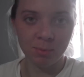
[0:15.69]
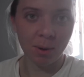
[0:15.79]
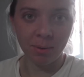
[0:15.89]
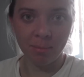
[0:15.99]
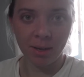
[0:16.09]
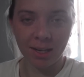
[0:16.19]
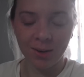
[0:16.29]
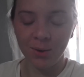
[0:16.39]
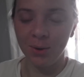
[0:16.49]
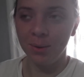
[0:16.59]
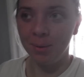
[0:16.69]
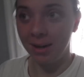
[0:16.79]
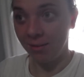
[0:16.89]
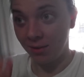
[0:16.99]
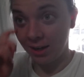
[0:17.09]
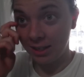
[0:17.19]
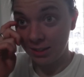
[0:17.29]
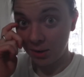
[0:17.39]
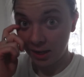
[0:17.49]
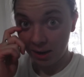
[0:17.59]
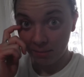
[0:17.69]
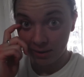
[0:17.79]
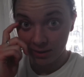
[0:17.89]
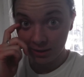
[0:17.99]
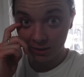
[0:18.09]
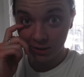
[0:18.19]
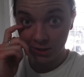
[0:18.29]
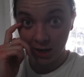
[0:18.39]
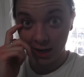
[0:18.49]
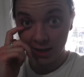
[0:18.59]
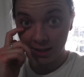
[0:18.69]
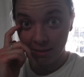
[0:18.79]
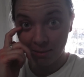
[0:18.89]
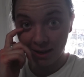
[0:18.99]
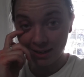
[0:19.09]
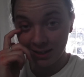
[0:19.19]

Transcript: probably bugging her or whatever and so I came downstairs to check on them and